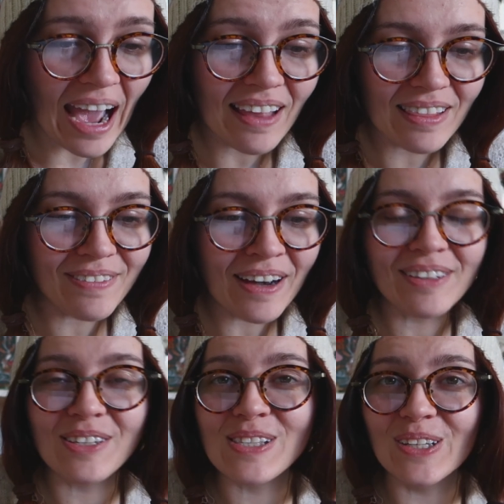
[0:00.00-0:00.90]
I love how
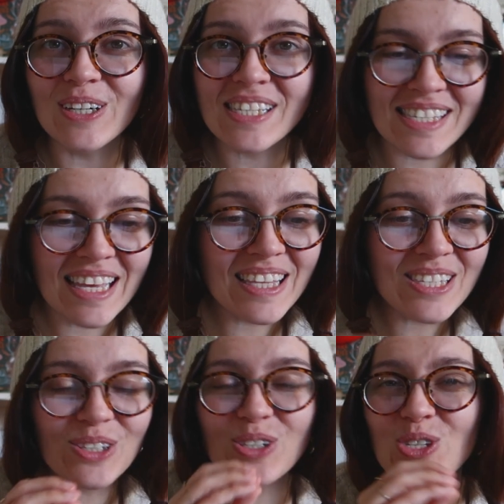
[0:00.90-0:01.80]
this looks.
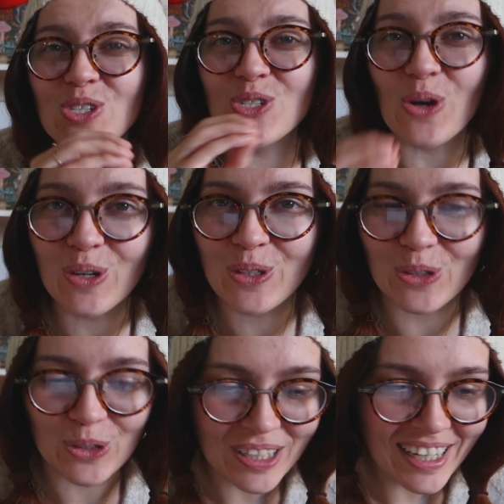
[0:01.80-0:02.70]
This looks so
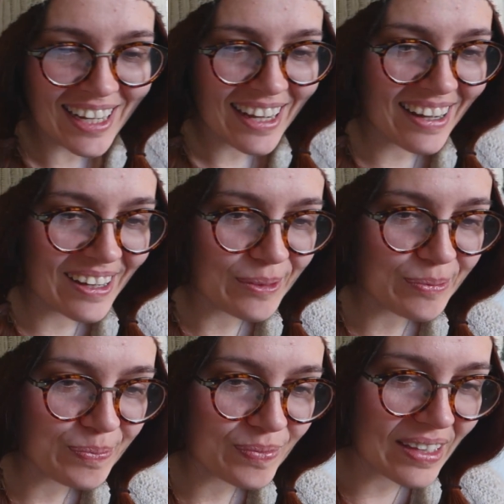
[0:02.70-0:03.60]
cool.
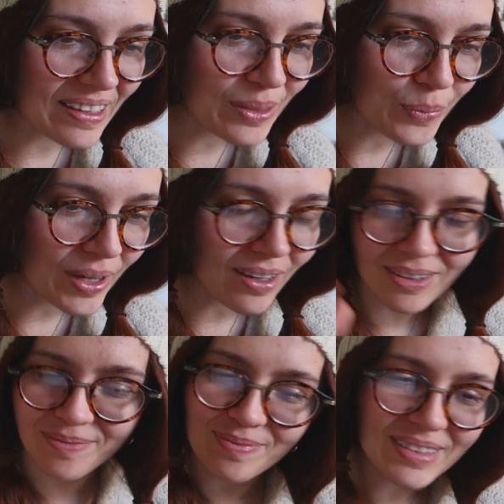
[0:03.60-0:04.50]
The way,
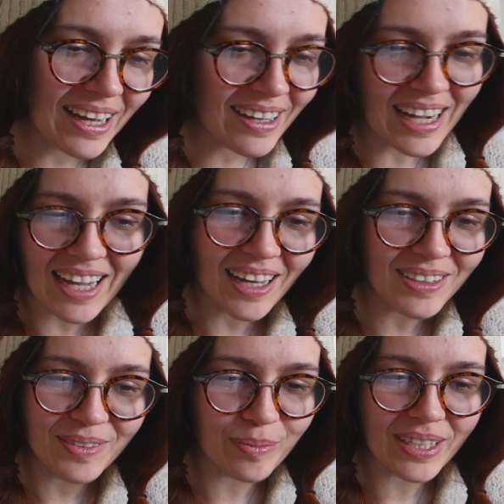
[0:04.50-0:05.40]
I
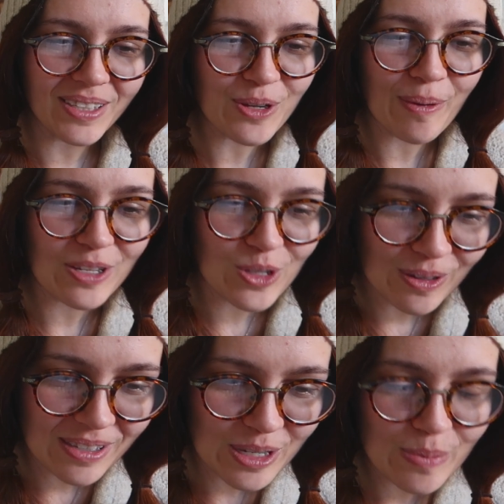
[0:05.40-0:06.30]
can't even begin to imagine
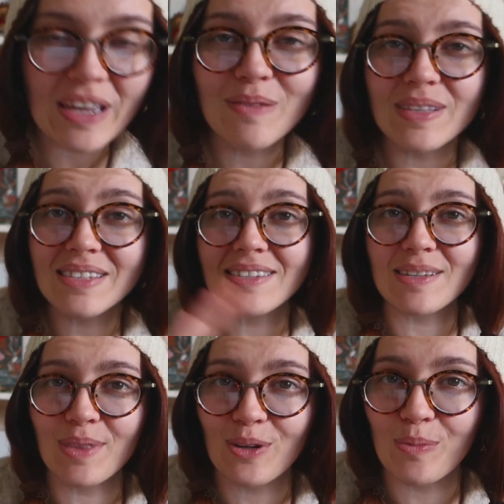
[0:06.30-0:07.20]
how this is made, but this is
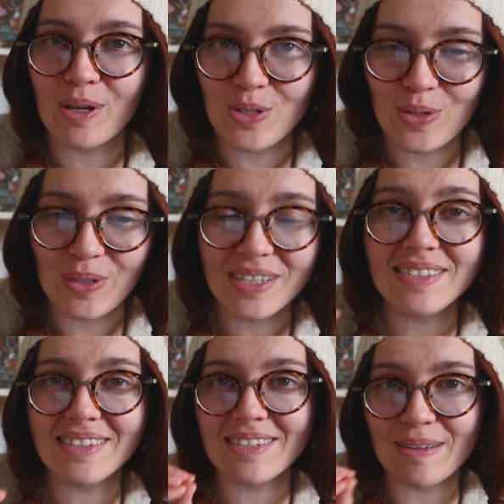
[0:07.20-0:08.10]
something on my to-do list.
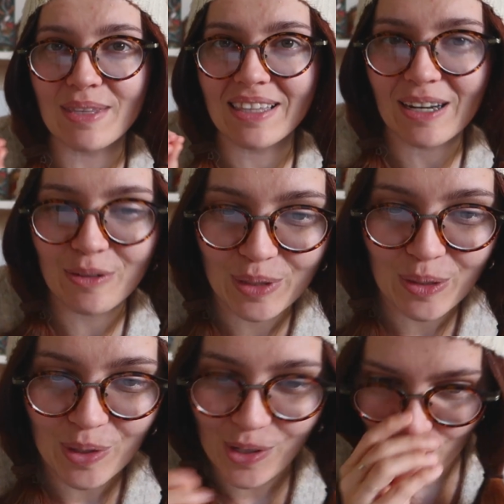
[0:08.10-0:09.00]
This is something that I really
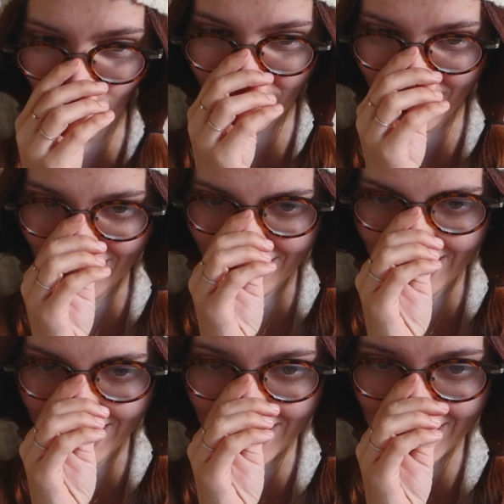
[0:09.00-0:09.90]
want to try
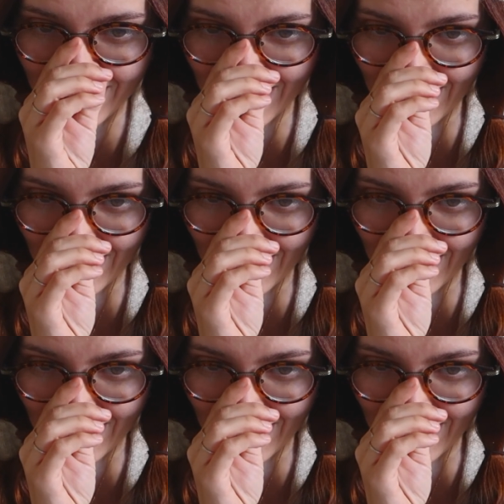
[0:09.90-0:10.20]
and knit.